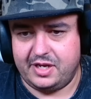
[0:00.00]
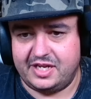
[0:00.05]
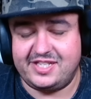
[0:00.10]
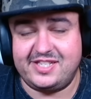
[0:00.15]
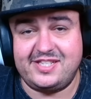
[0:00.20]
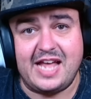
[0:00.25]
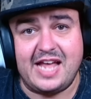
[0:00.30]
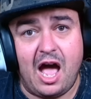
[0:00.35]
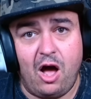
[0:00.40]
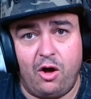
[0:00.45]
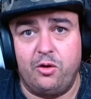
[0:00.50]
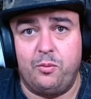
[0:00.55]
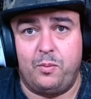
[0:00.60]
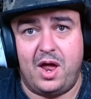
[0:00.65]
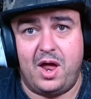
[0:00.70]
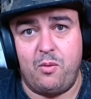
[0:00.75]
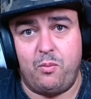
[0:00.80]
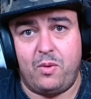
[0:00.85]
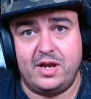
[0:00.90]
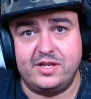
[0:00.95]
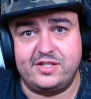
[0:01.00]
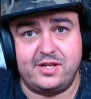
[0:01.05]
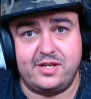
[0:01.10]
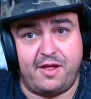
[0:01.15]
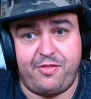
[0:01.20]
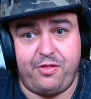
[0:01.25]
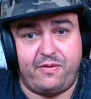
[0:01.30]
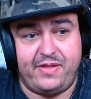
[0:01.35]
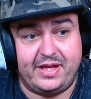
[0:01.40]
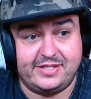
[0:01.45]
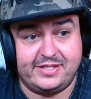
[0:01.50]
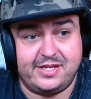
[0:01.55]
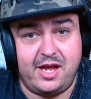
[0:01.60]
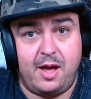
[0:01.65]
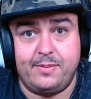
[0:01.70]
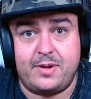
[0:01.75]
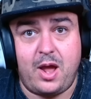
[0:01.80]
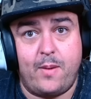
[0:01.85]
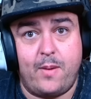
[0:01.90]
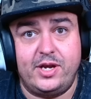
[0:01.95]
I sat on one once and I thought, that's it,
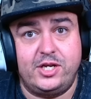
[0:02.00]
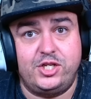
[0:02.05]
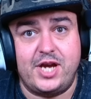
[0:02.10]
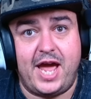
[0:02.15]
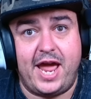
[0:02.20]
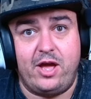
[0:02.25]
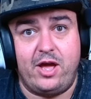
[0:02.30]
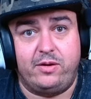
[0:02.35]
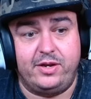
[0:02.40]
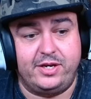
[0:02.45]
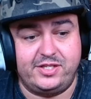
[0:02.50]
I'm going to jail.